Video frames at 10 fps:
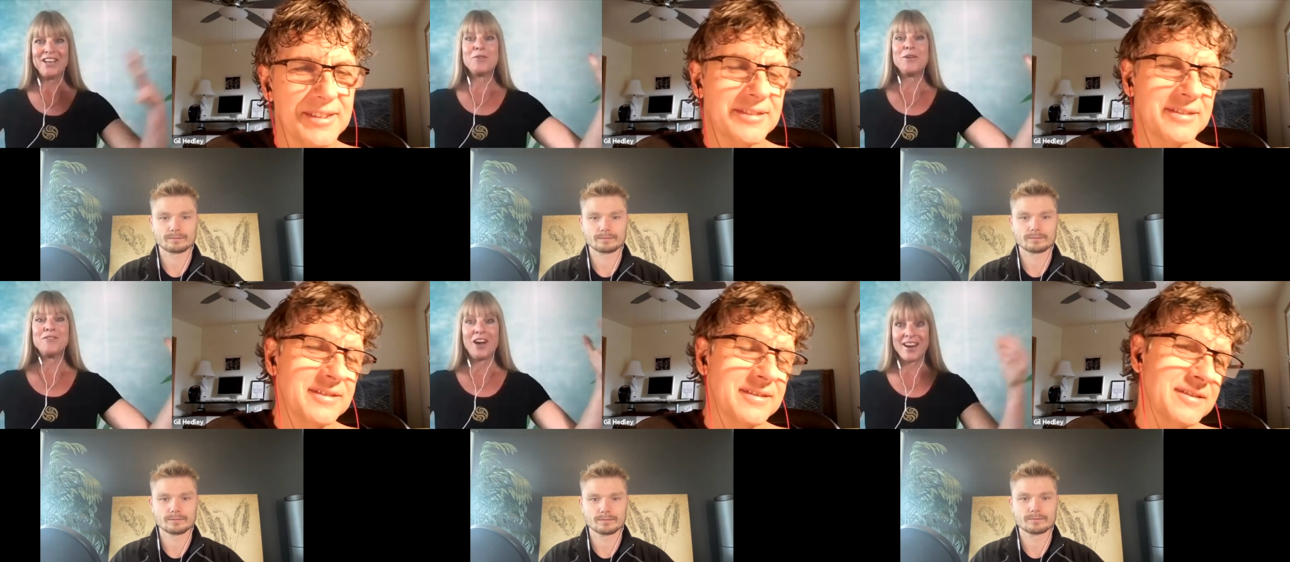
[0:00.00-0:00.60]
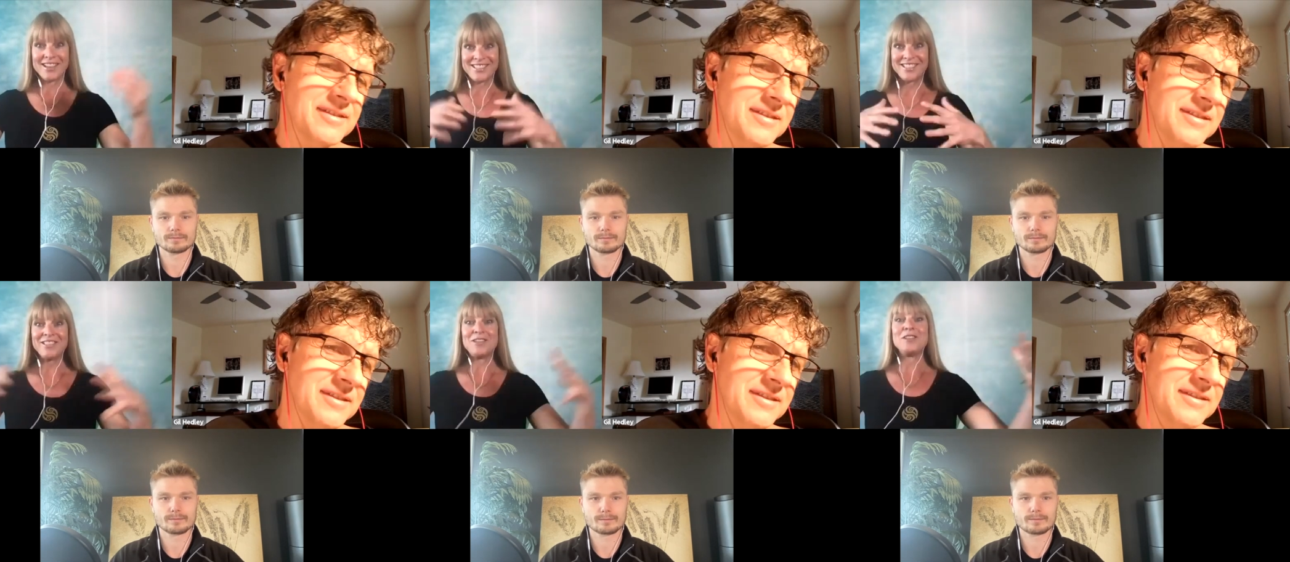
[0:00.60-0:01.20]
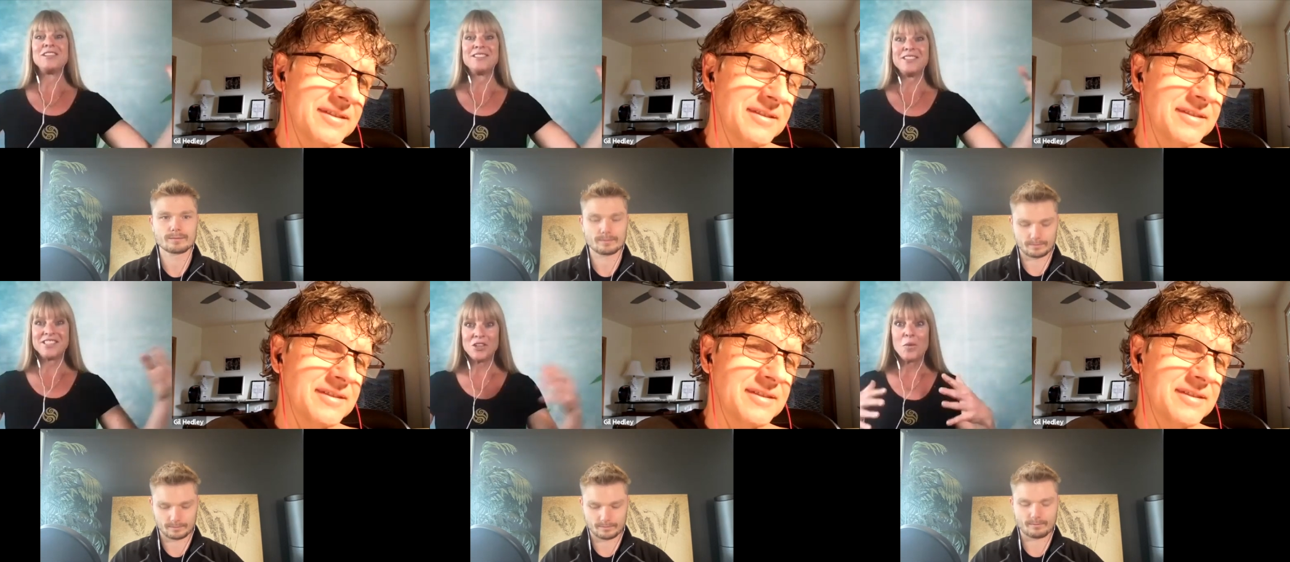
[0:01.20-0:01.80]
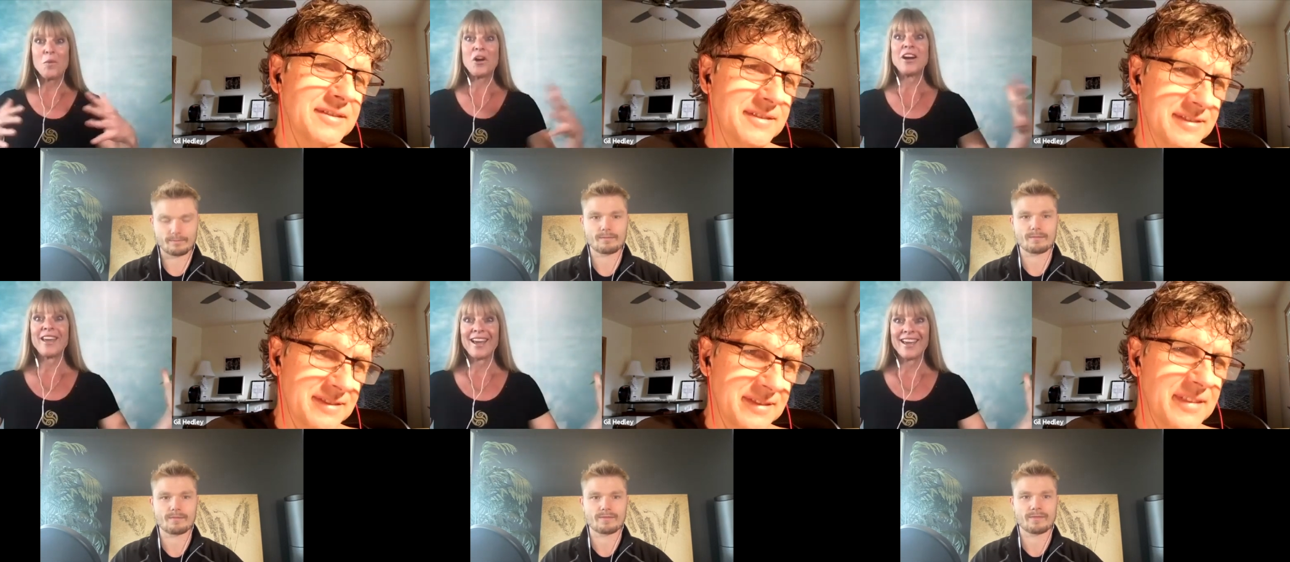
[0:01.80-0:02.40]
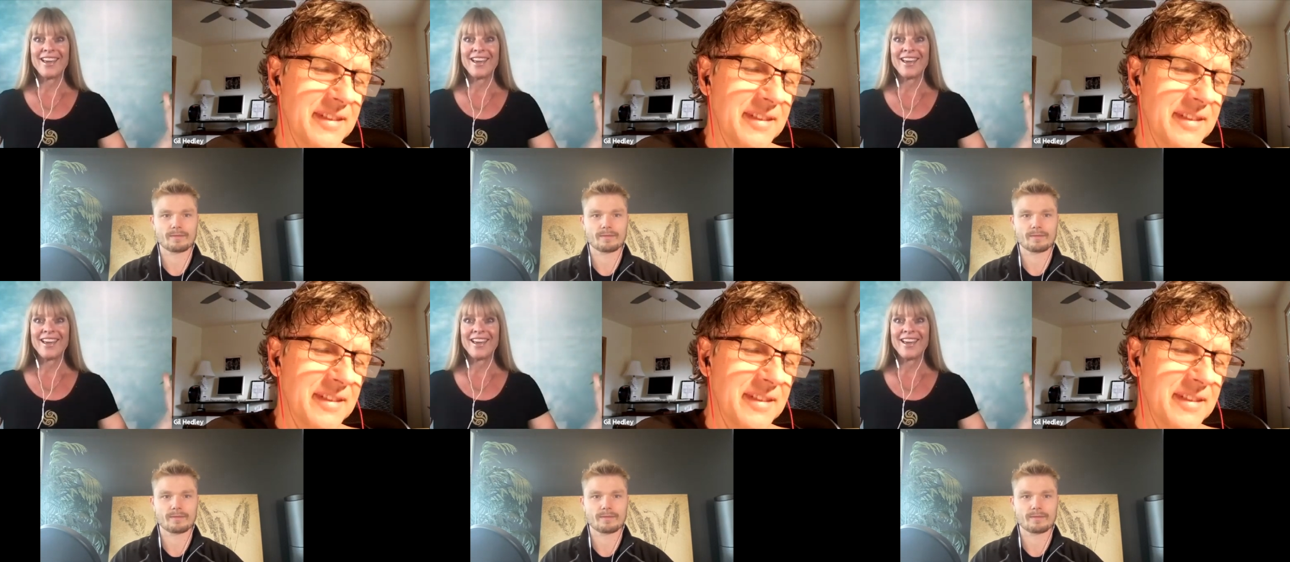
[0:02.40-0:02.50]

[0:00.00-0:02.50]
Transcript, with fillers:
Speaker 1: here we've got it still, still working.